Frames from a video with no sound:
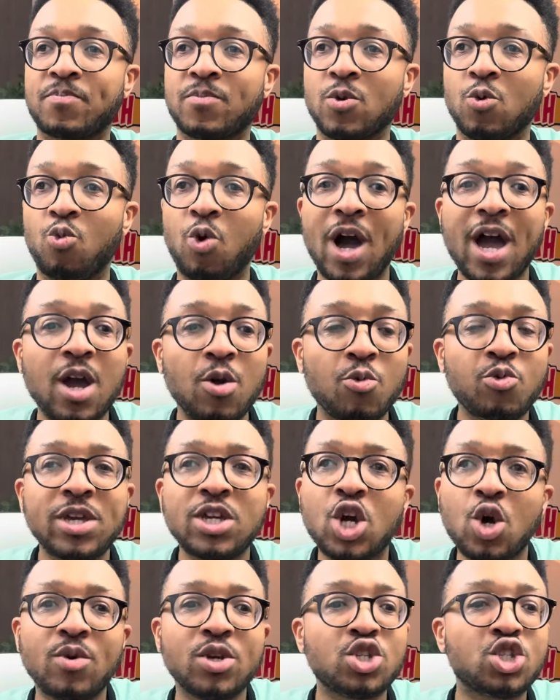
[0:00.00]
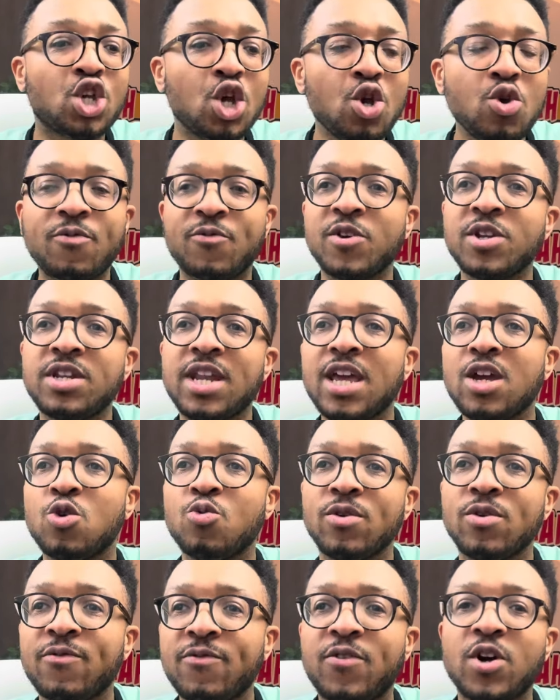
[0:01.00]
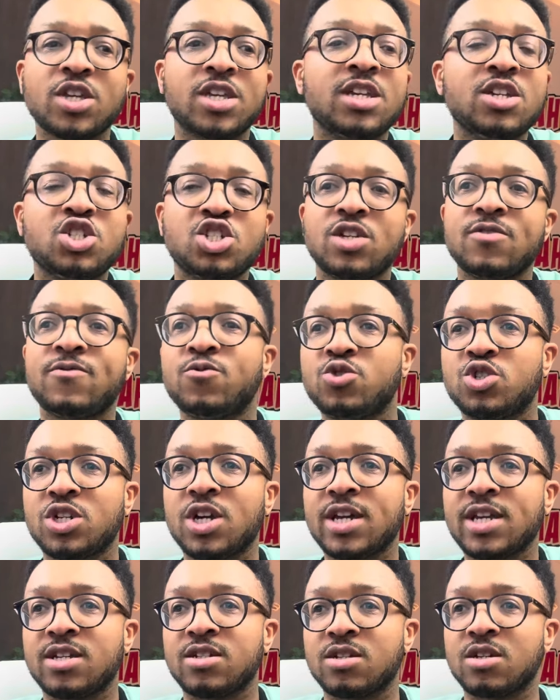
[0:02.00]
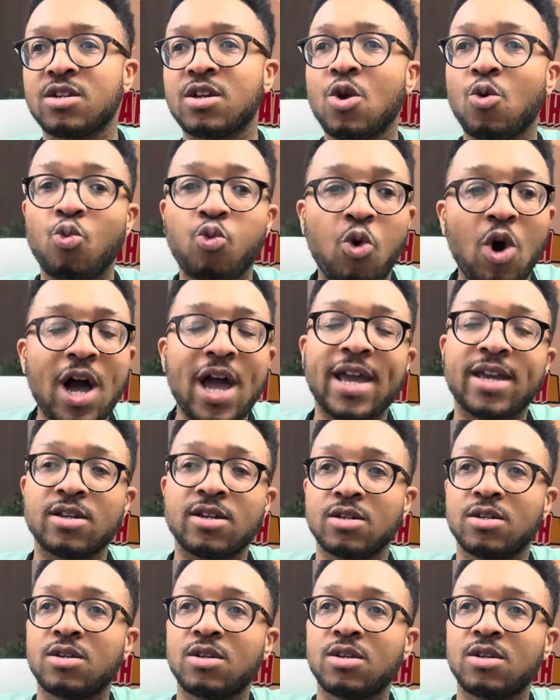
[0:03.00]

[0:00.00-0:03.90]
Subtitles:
Why are we going tooth and nail with fucking Sheffield United? Why?